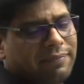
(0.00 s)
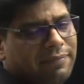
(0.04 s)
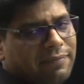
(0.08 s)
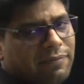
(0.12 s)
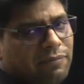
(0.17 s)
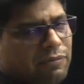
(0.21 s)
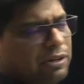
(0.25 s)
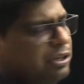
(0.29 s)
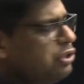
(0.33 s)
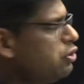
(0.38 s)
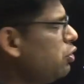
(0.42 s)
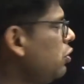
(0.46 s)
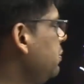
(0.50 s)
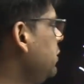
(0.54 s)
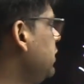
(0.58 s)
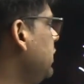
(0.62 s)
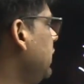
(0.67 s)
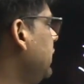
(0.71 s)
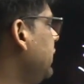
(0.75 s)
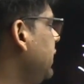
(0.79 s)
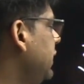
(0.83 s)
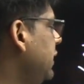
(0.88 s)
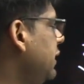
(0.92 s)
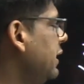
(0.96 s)
What should be
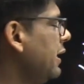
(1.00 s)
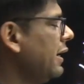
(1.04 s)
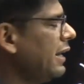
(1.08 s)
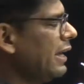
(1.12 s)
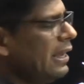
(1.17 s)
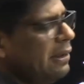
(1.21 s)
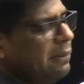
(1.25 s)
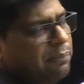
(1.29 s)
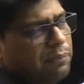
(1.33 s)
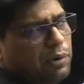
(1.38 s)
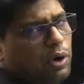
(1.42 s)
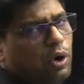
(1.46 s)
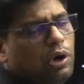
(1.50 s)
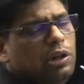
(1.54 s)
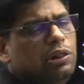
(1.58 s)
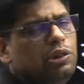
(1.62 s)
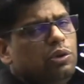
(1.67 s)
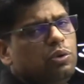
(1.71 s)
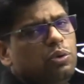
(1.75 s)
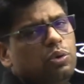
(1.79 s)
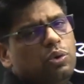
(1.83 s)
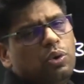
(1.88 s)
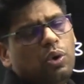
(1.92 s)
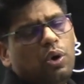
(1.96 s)
the data type?
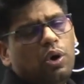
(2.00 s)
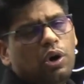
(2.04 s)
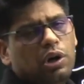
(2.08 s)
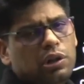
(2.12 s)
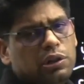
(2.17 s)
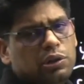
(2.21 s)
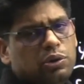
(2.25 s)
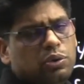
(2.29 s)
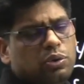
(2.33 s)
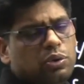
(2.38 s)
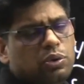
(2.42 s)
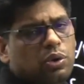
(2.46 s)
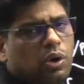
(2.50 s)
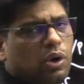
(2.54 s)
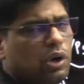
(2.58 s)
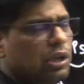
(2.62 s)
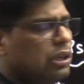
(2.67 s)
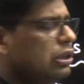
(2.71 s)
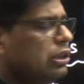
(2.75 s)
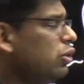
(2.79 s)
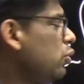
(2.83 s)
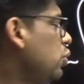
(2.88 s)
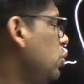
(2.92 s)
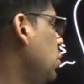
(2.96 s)
Although, although,
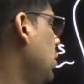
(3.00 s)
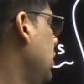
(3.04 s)
although,